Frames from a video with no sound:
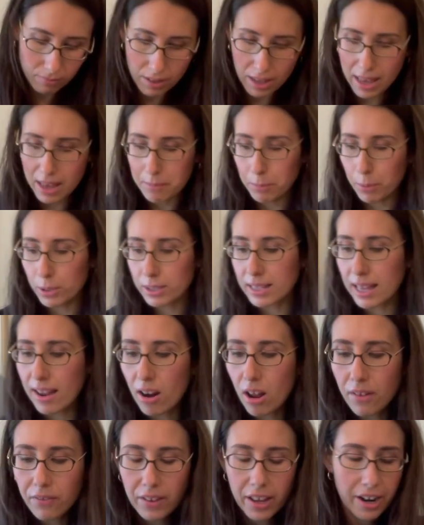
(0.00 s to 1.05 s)
and put that
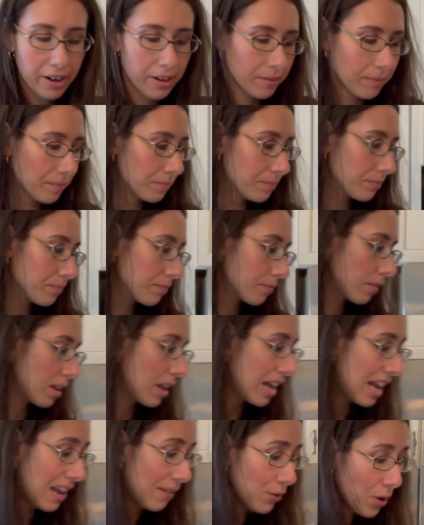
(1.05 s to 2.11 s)
on there.
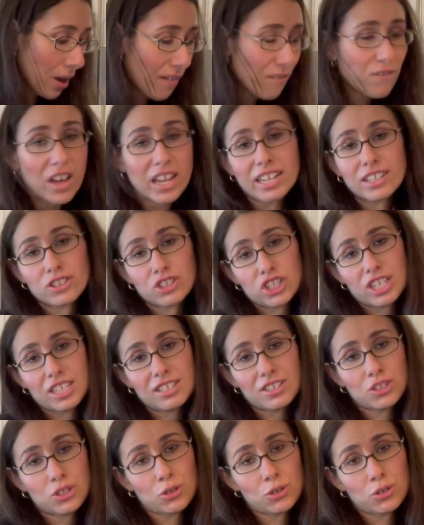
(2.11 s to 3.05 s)
If you have feta cheese,